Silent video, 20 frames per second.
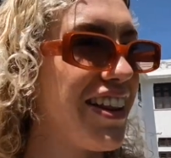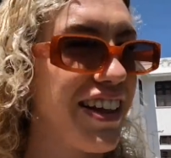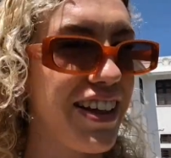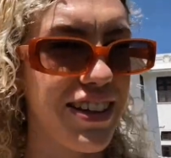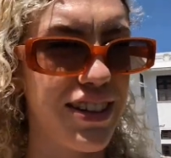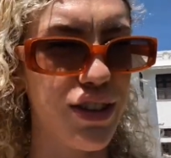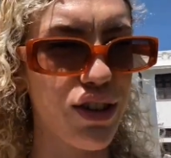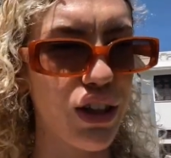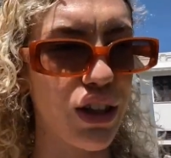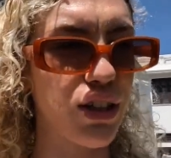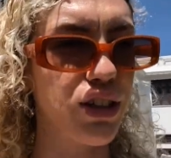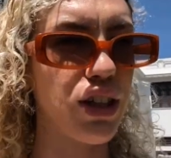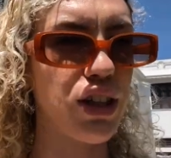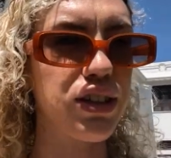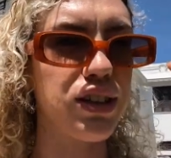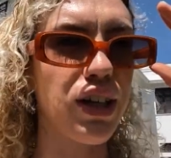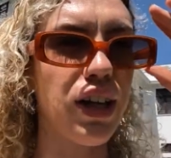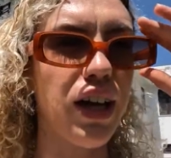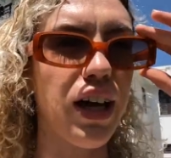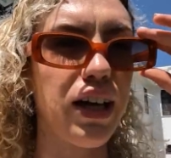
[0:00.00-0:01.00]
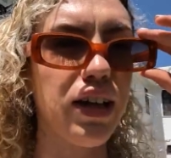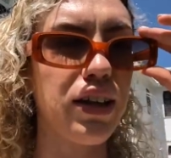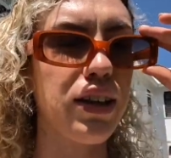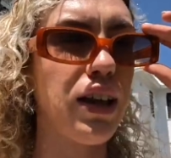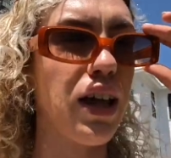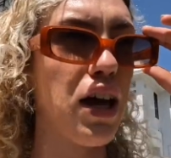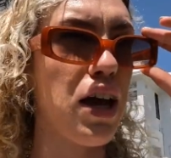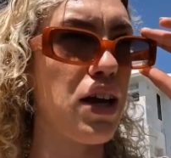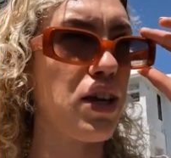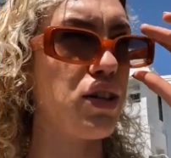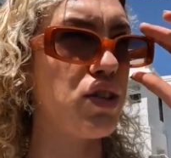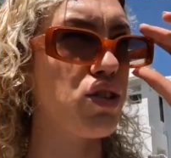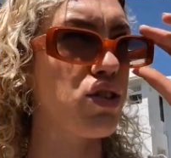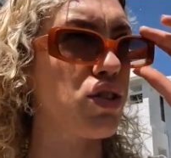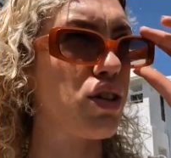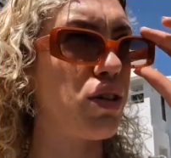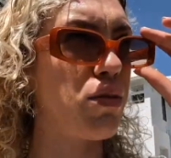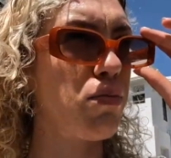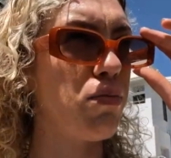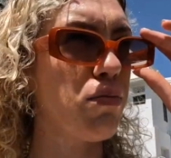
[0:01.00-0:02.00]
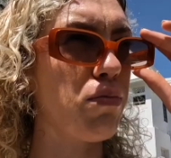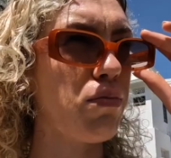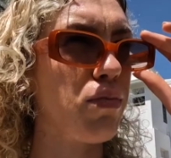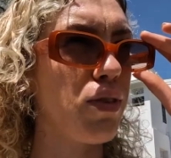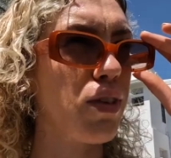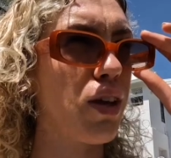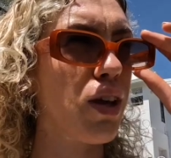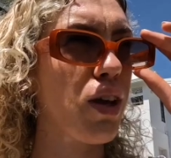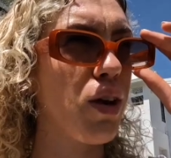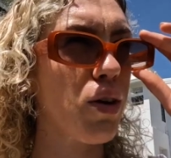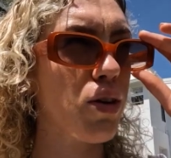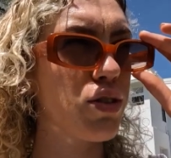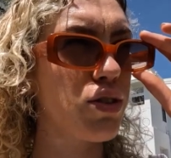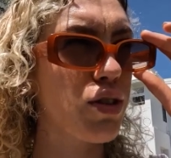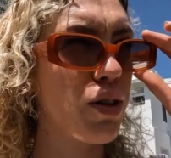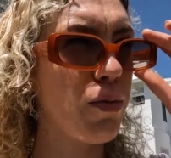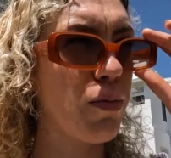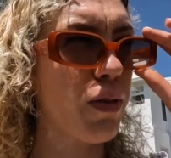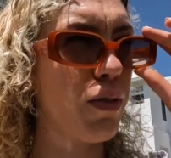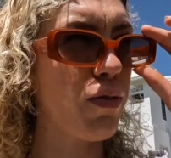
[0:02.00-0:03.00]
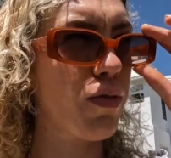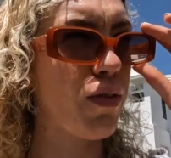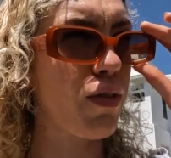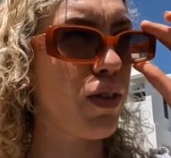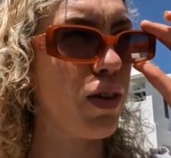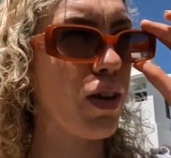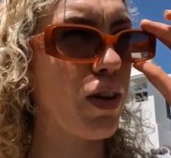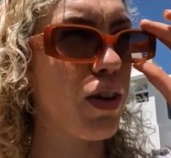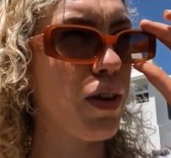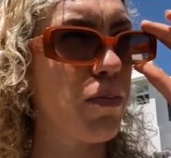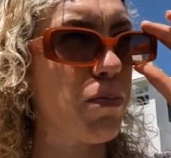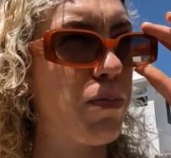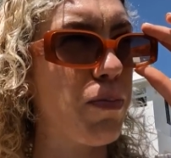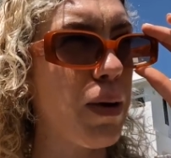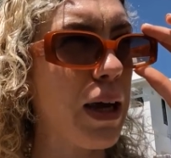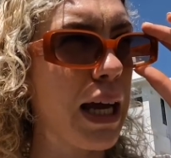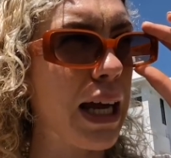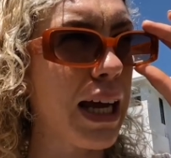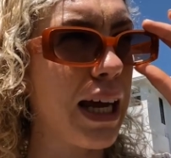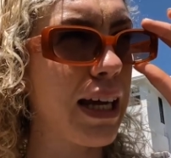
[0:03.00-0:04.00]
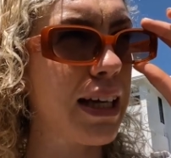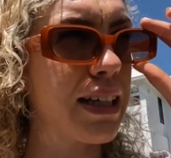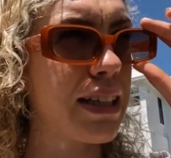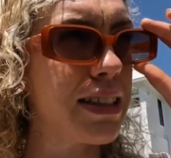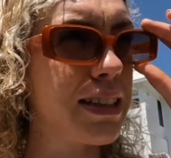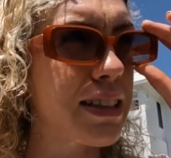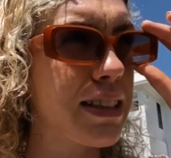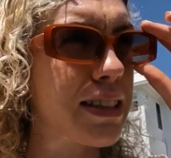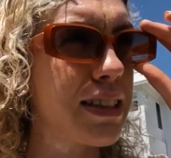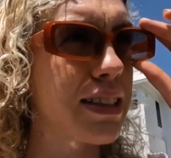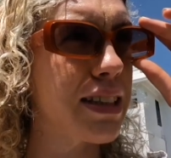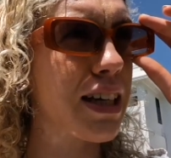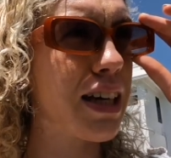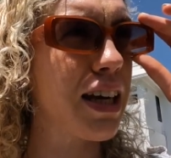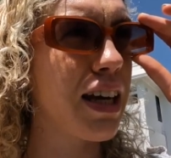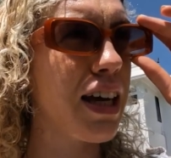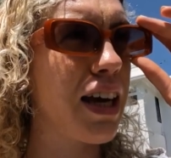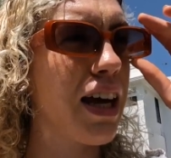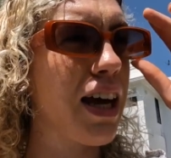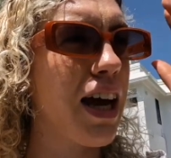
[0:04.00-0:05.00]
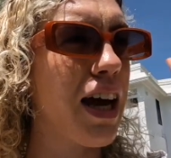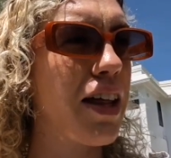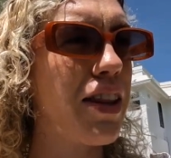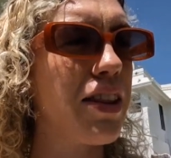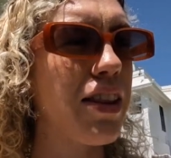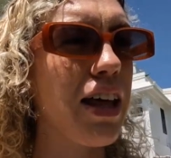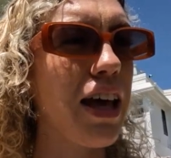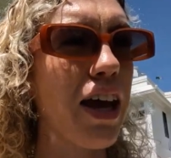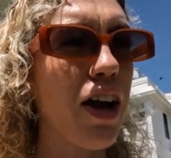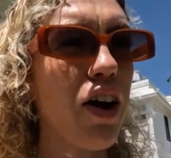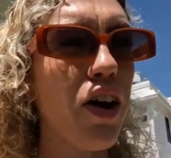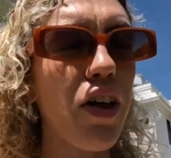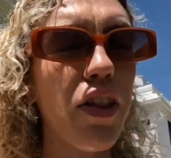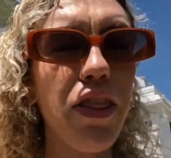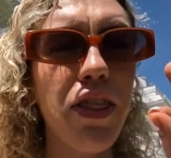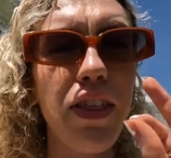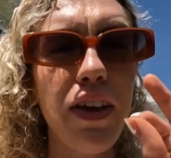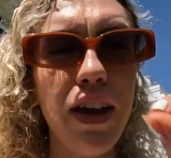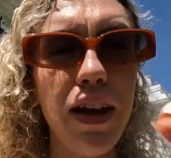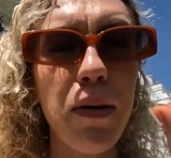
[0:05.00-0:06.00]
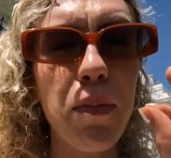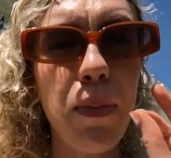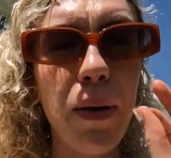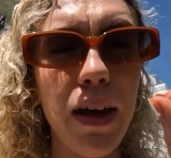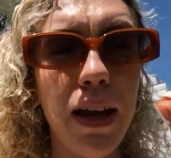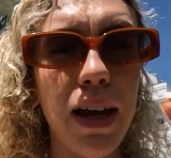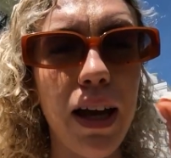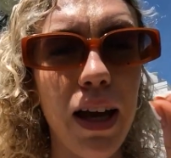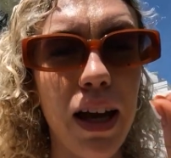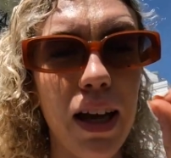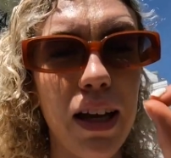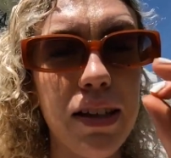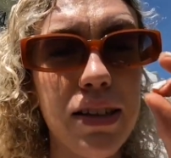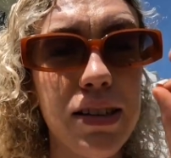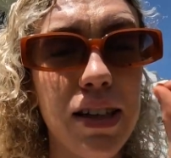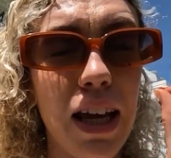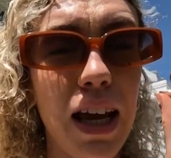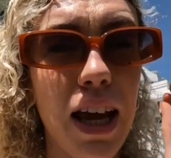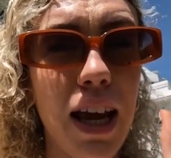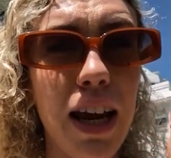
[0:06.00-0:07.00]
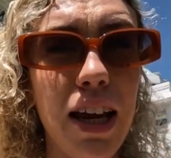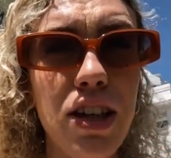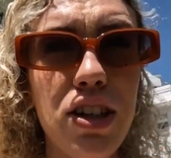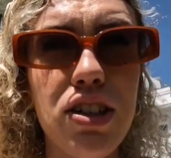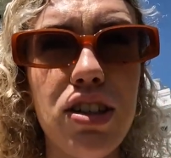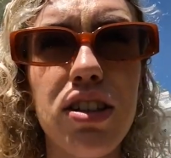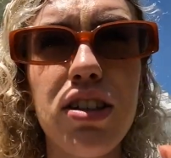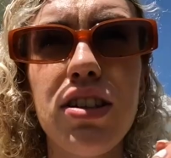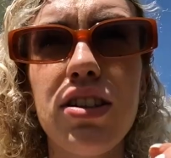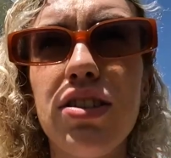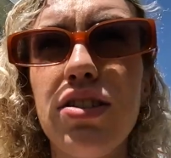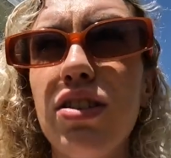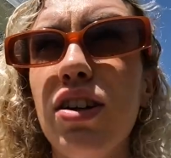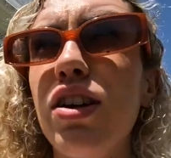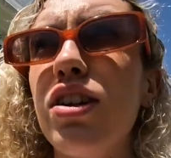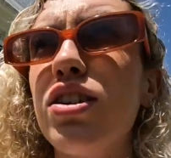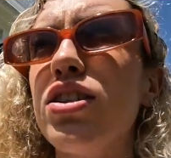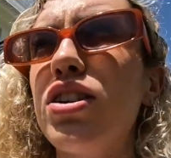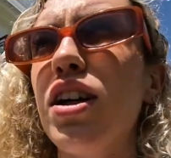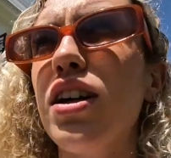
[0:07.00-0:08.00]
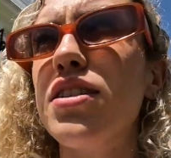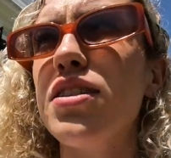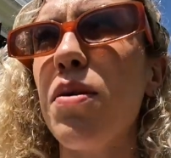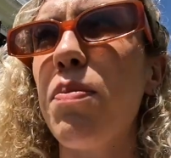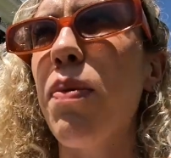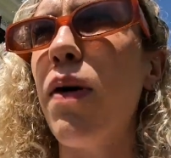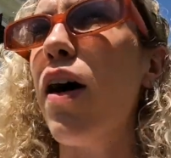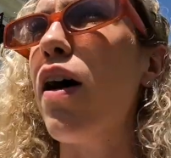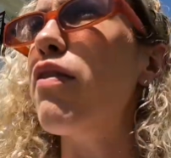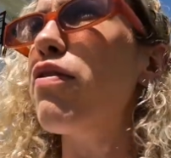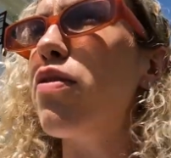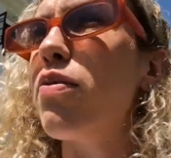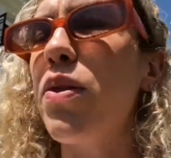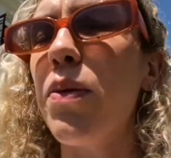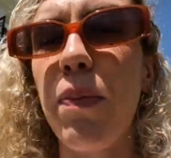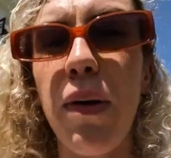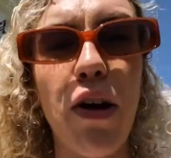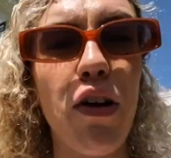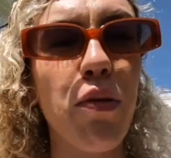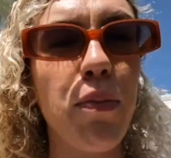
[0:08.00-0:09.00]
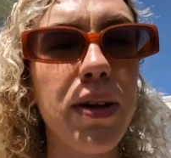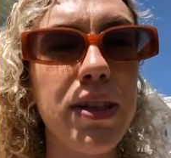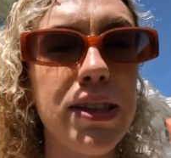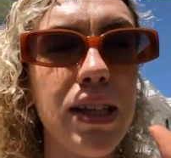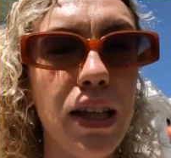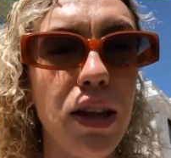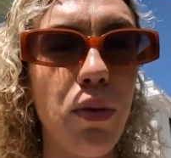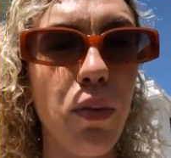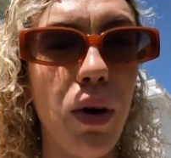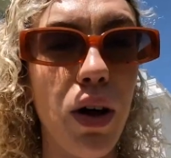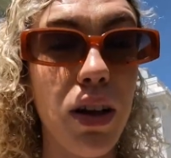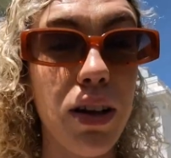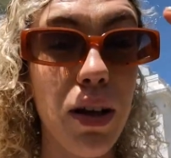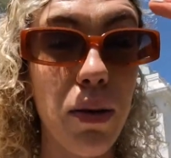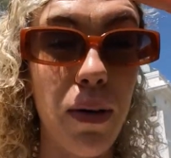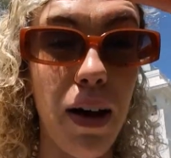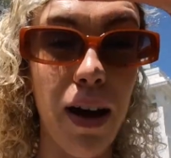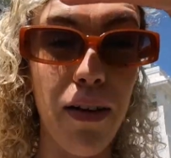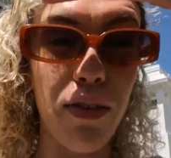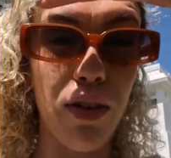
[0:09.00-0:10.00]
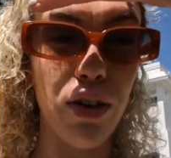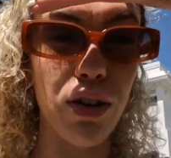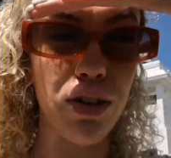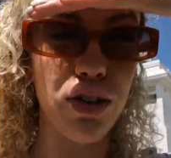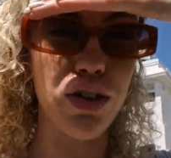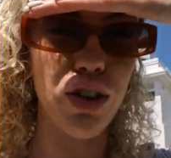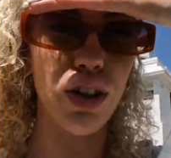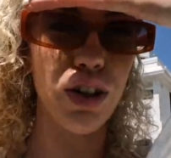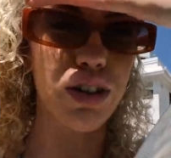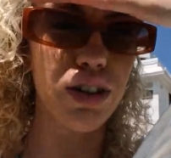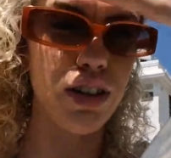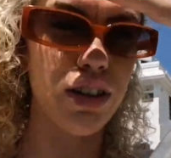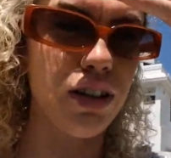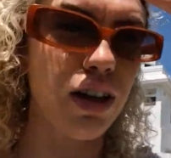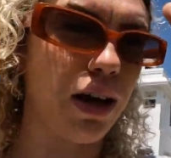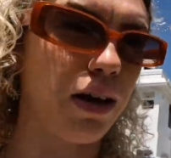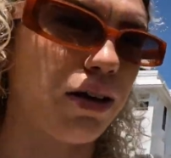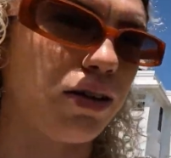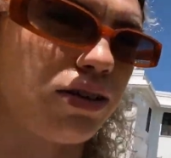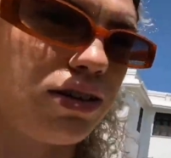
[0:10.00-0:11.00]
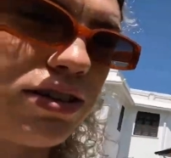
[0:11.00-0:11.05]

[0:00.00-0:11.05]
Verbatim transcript: these structures are like the ancient. Some of the biggest the They are the biggest ancient structures apart from the pyramids in the world that were ever constructed. I know